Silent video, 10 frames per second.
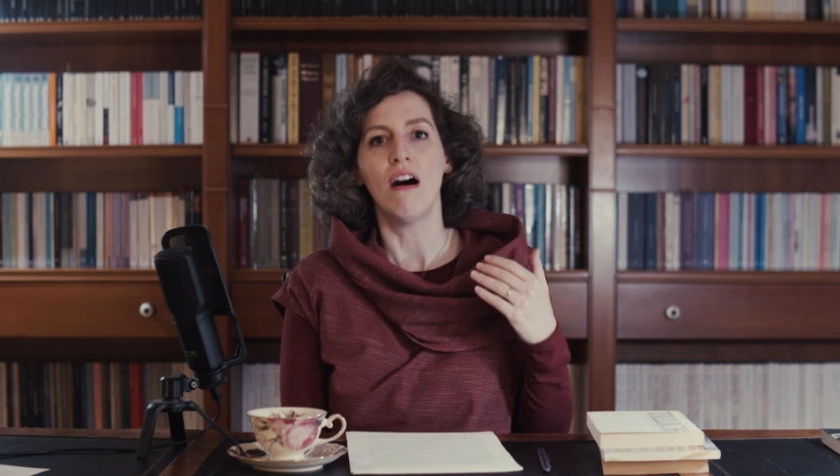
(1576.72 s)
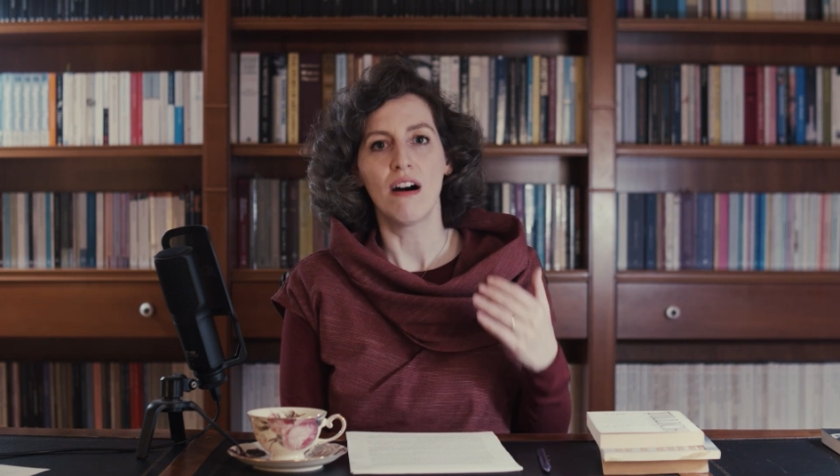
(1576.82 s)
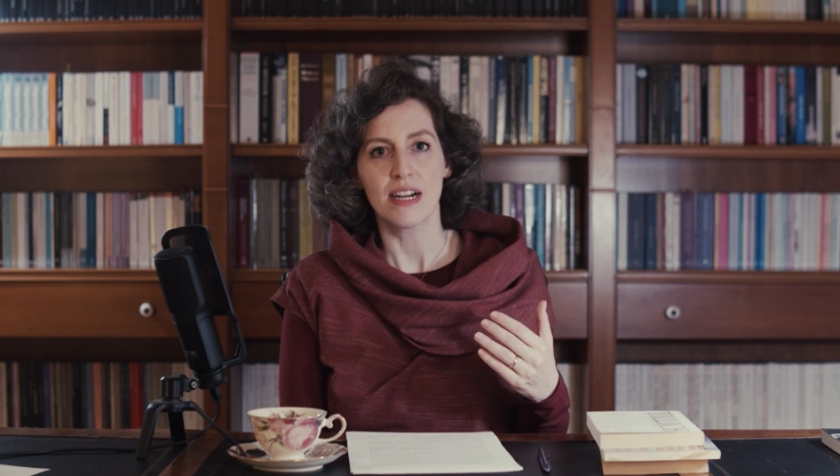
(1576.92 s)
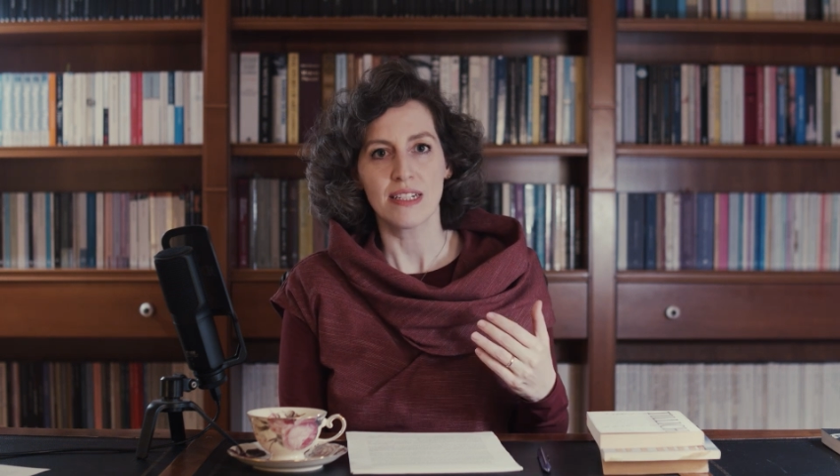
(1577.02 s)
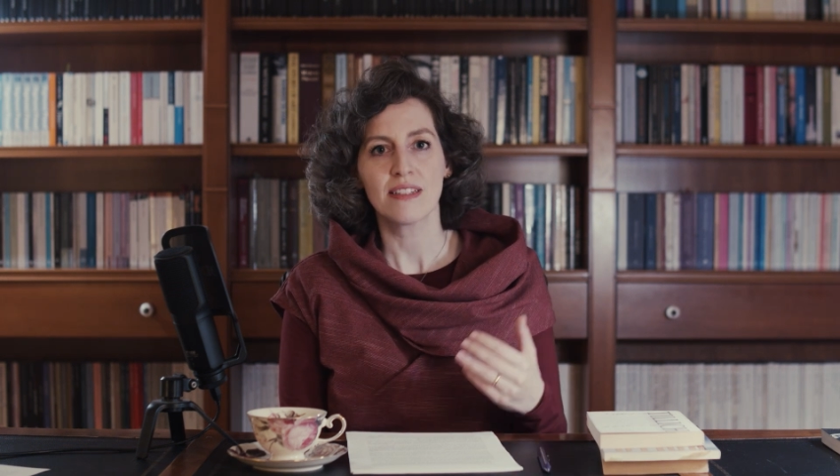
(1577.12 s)

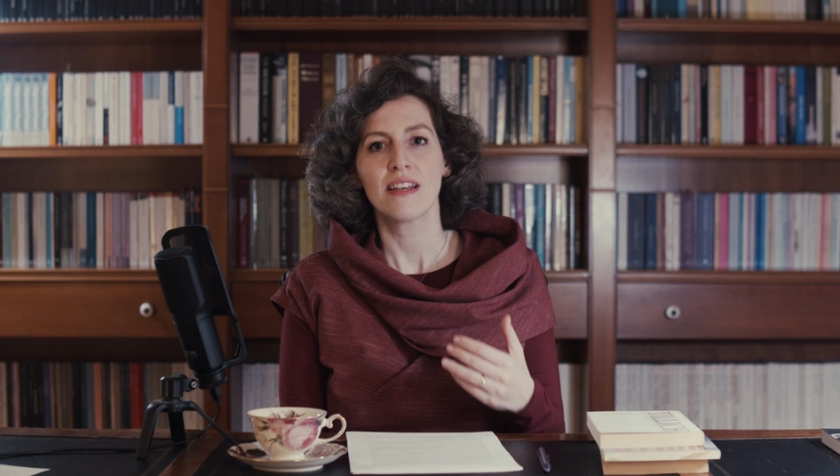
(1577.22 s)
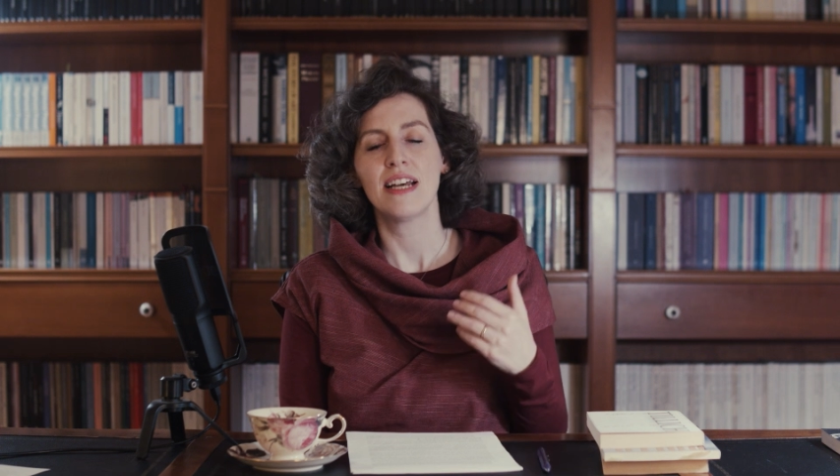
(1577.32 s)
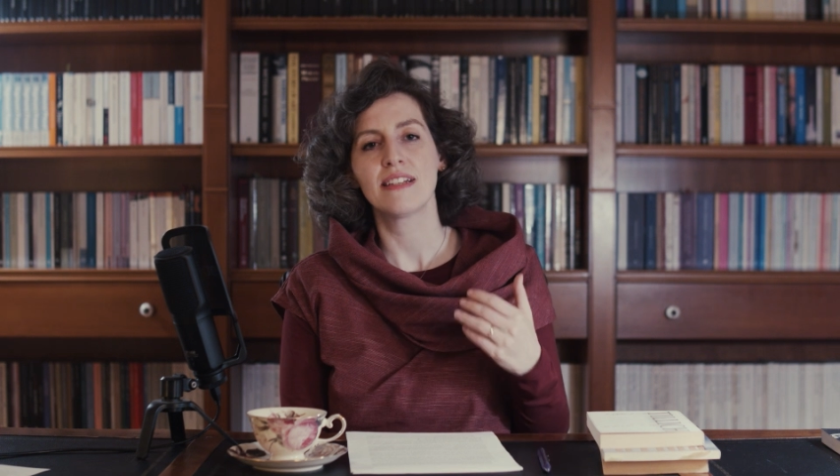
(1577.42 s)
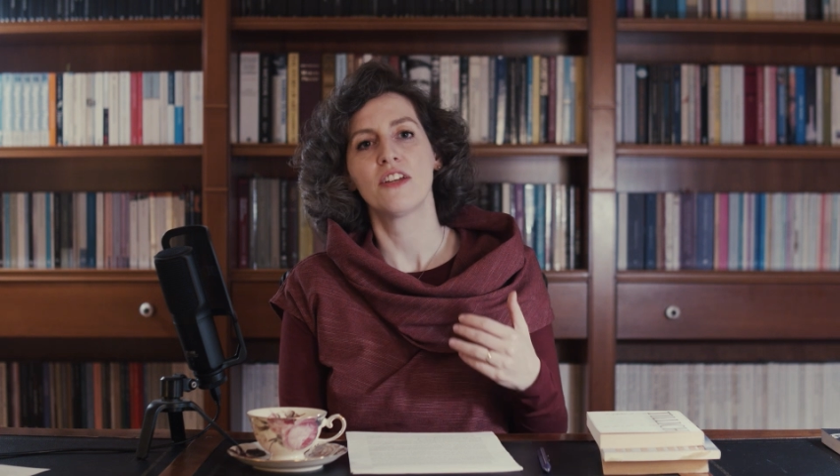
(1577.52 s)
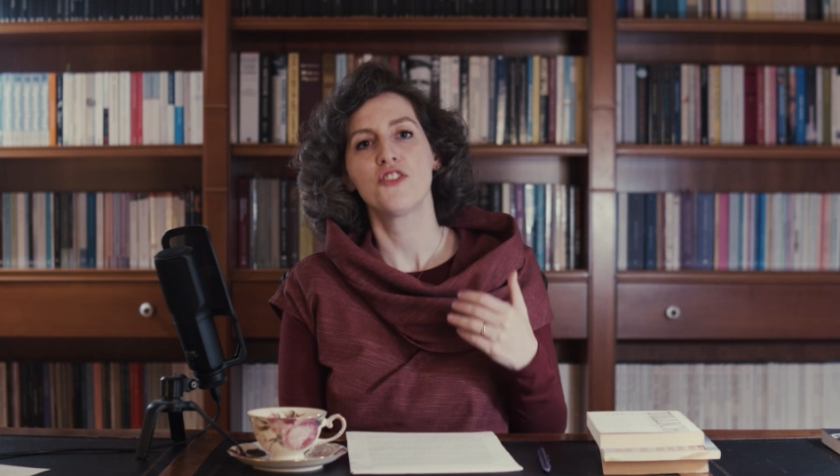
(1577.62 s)
Art
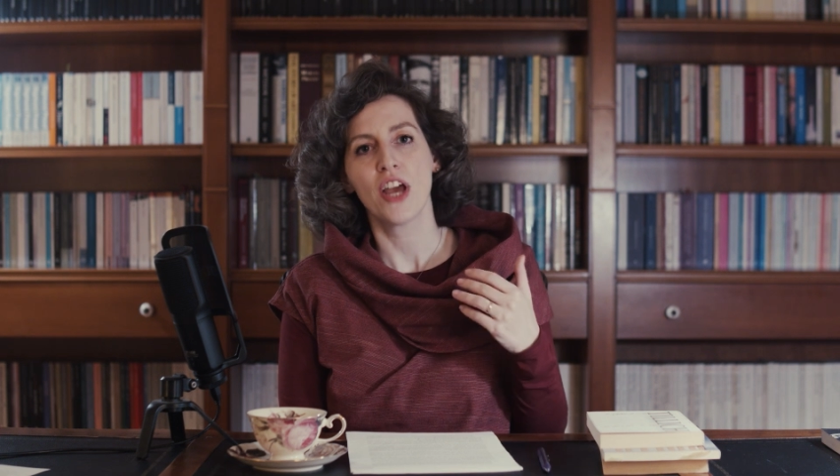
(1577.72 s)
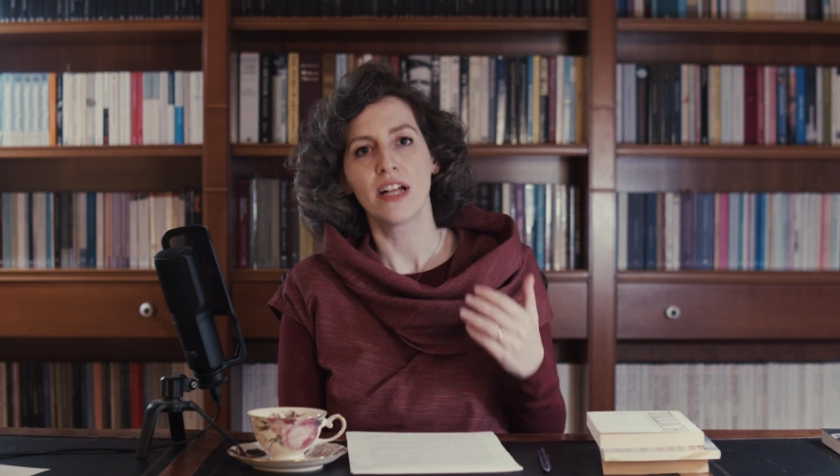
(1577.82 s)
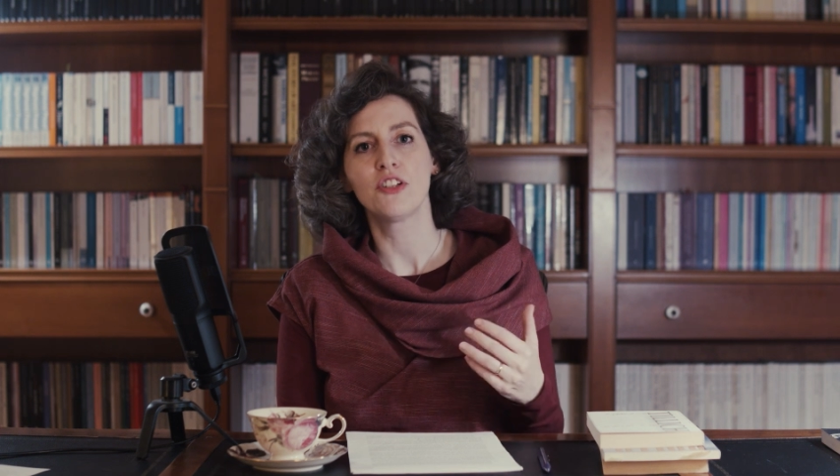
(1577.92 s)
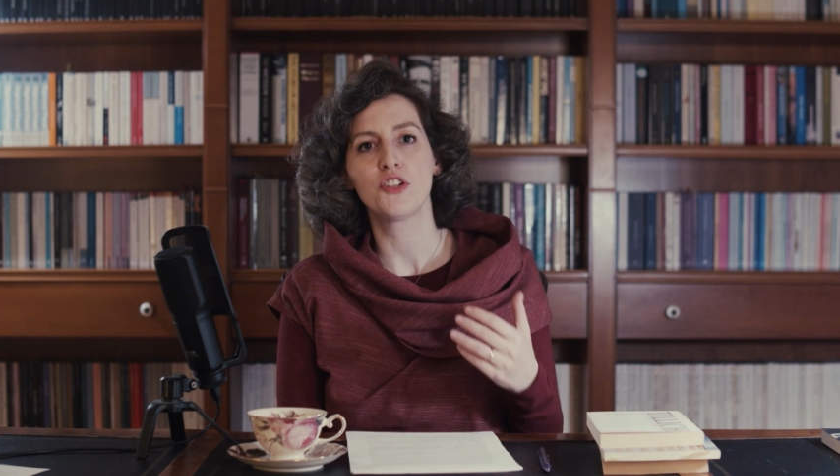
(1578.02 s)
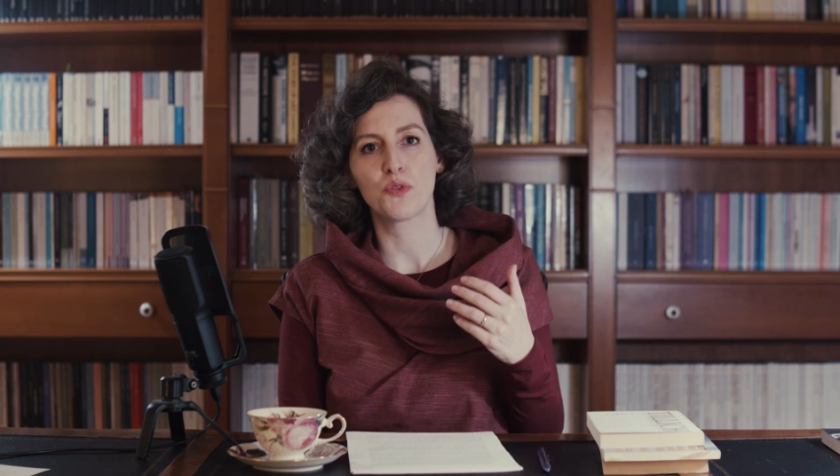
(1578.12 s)
as a
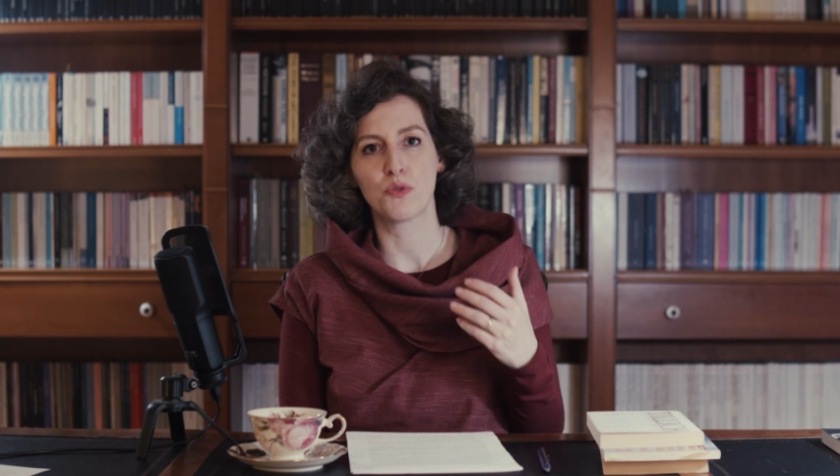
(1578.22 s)
Challenge